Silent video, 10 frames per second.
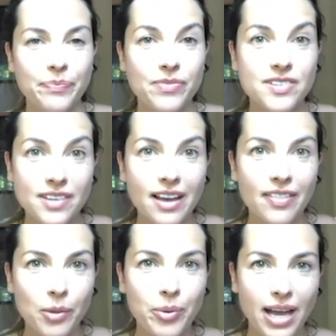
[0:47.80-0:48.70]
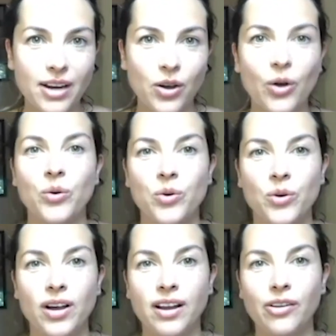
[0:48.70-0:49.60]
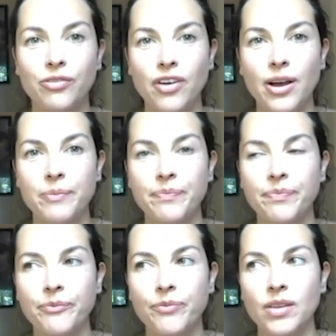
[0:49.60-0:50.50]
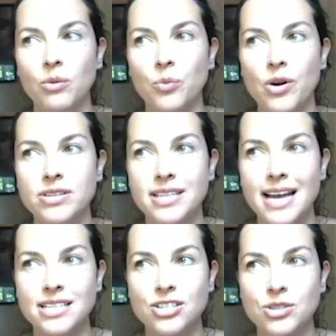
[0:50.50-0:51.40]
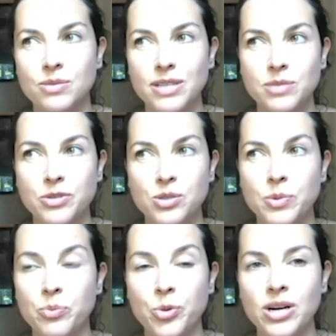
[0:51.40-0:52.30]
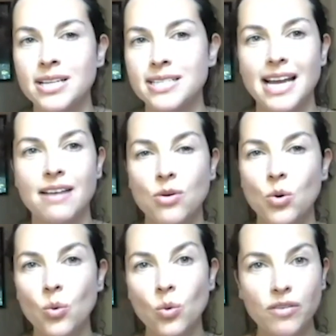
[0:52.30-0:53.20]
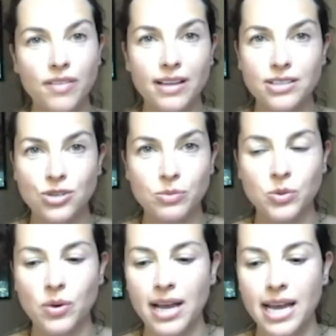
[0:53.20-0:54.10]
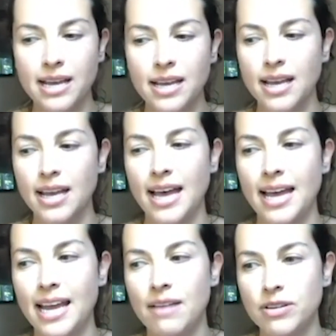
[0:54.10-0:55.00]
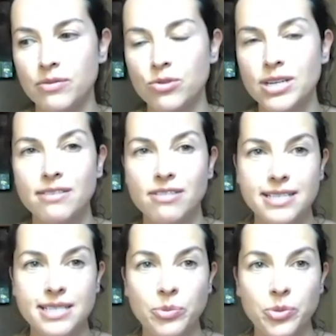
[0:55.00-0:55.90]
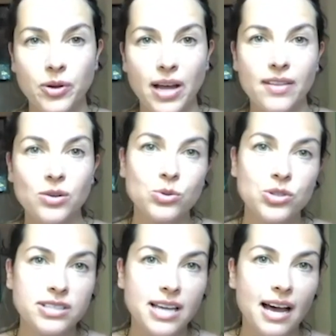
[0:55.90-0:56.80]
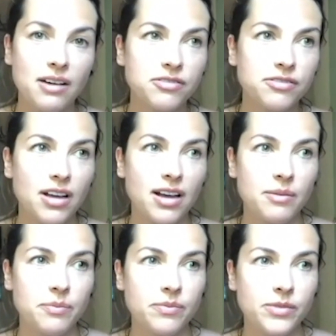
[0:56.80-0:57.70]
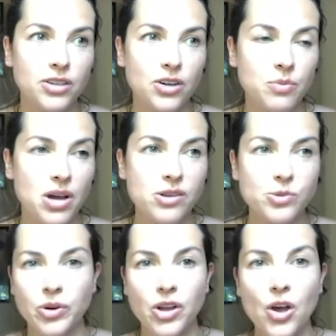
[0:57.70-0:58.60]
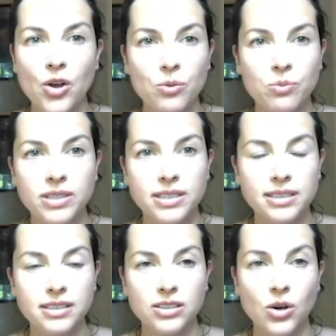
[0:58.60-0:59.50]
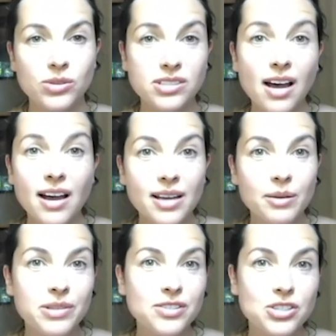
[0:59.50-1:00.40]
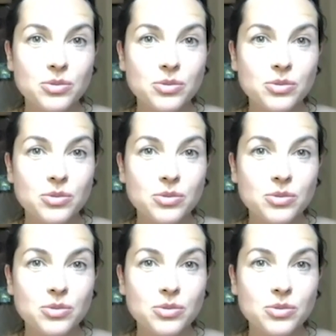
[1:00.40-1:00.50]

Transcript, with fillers: sit at the piano or kind of whereas that's just, it's just been brilliant to have all of that stripped away and have it really, really simple. And then also to have, you know, my husband home the whole time. It's just